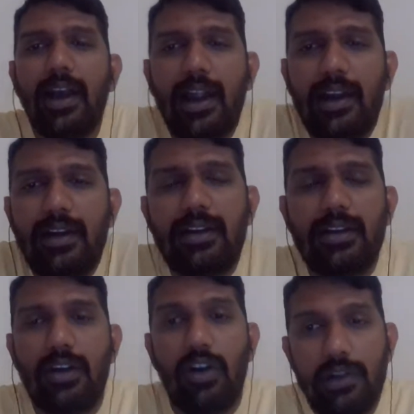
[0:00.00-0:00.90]
And
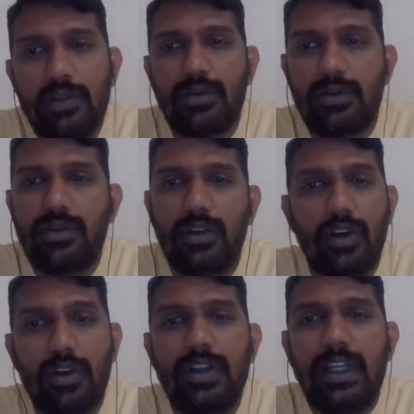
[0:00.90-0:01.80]
also
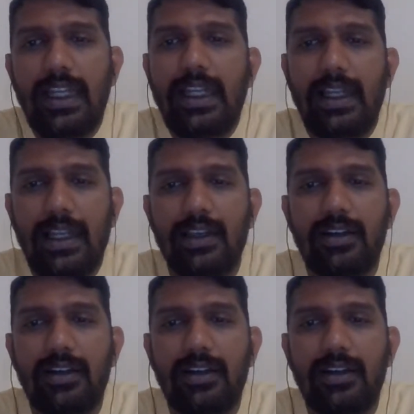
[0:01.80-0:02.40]
not only click a link